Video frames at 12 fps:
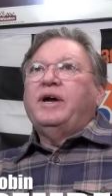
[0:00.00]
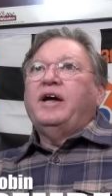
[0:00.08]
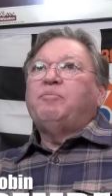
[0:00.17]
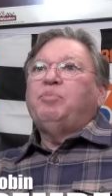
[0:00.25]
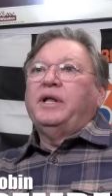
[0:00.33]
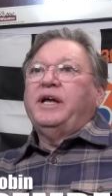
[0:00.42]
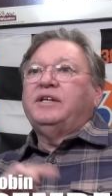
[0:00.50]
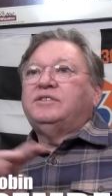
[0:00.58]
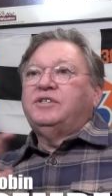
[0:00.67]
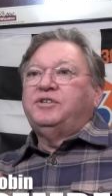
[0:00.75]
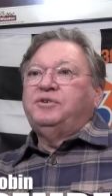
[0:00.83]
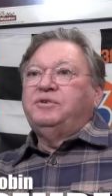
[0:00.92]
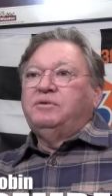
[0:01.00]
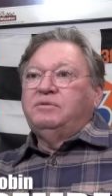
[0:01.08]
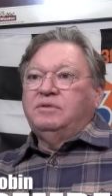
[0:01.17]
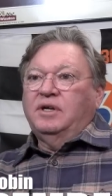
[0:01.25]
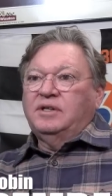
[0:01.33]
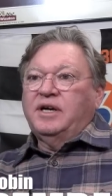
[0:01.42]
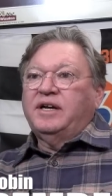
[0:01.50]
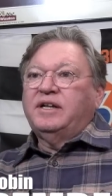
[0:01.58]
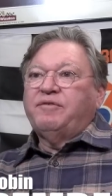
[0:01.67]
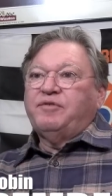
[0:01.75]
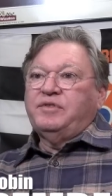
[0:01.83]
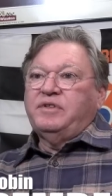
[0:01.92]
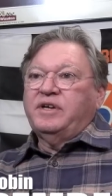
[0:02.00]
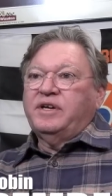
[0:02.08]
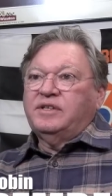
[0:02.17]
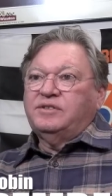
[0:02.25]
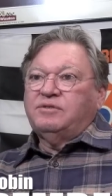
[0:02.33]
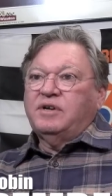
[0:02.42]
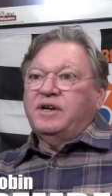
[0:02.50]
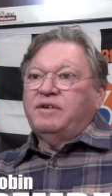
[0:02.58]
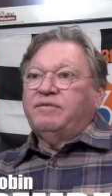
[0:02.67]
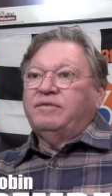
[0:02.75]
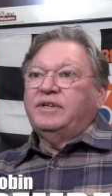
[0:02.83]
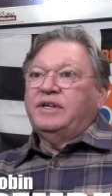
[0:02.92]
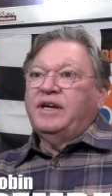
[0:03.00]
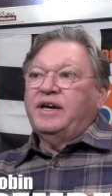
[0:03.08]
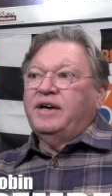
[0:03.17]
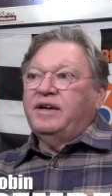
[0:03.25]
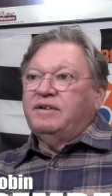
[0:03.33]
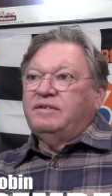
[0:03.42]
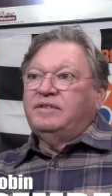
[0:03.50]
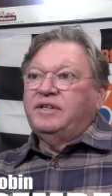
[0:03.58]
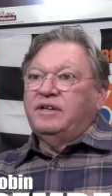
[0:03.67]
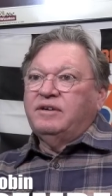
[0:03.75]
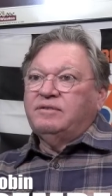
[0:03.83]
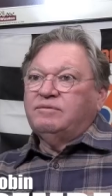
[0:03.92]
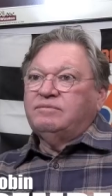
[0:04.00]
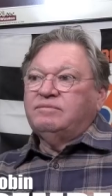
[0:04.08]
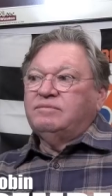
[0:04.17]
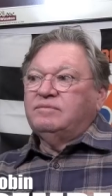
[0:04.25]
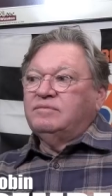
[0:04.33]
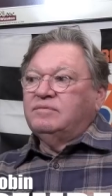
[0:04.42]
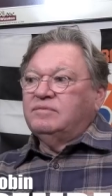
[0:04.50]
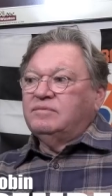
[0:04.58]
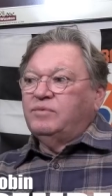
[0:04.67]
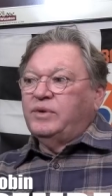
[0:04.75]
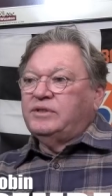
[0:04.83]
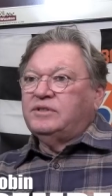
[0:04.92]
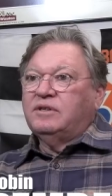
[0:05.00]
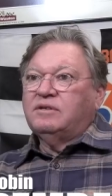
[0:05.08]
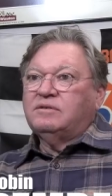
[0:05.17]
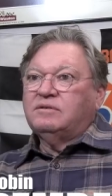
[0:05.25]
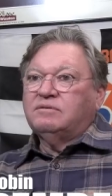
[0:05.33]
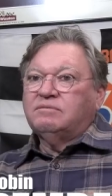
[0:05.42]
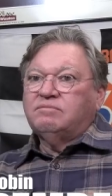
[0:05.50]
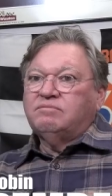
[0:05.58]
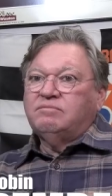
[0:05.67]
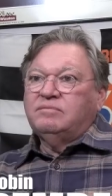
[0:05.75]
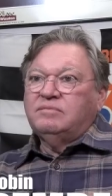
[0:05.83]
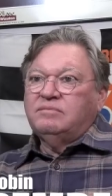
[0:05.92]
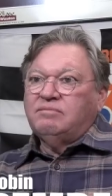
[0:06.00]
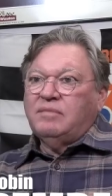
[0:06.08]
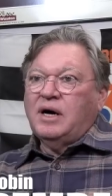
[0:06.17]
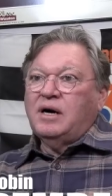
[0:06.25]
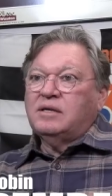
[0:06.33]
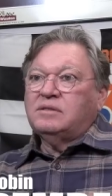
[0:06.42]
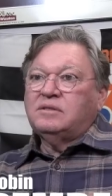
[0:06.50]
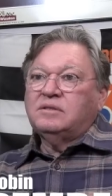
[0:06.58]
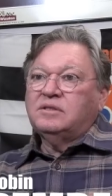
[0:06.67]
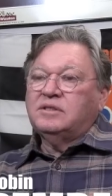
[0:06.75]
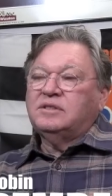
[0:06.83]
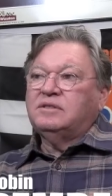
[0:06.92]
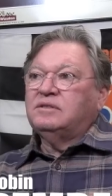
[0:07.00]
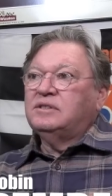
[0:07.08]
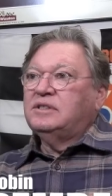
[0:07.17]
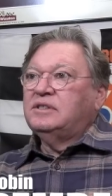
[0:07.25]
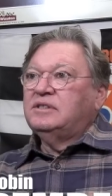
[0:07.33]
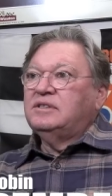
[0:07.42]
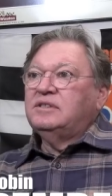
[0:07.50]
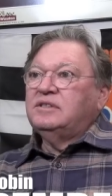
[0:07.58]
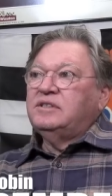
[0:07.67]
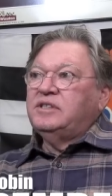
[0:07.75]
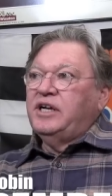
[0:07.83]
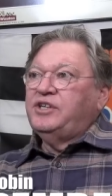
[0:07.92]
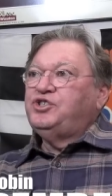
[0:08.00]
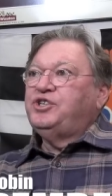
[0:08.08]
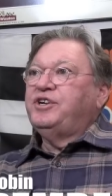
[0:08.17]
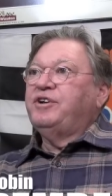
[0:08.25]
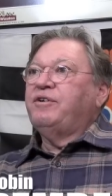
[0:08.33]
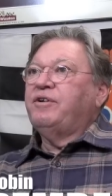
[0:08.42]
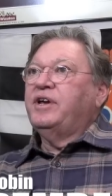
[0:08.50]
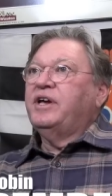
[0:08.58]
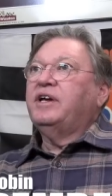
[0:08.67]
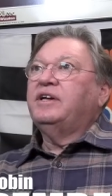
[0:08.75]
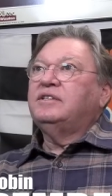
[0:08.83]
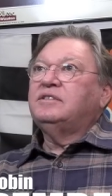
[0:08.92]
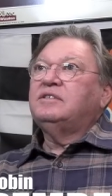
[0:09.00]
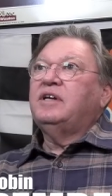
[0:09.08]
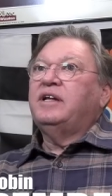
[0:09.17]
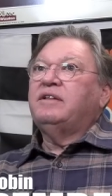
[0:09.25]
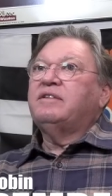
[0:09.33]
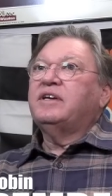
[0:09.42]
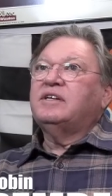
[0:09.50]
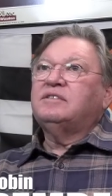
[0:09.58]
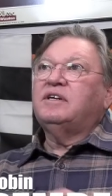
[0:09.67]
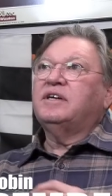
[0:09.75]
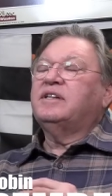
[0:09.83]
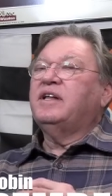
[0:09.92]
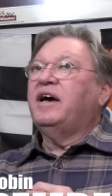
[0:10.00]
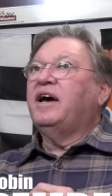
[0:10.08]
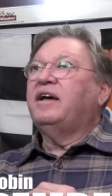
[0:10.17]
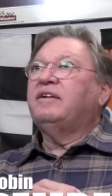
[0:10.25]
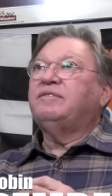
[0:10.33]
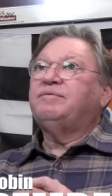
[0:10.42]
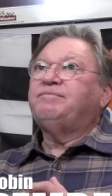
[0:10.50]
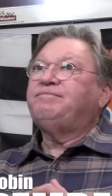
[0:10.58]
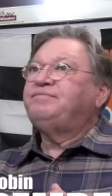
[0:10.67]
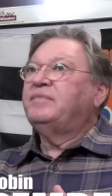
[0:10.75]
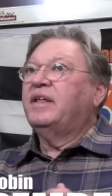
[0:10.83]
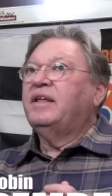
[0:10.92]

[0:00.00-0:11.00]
we had plans to do a lot of different things, right? We had, you know, wind tunnel models and engineering and things like that. And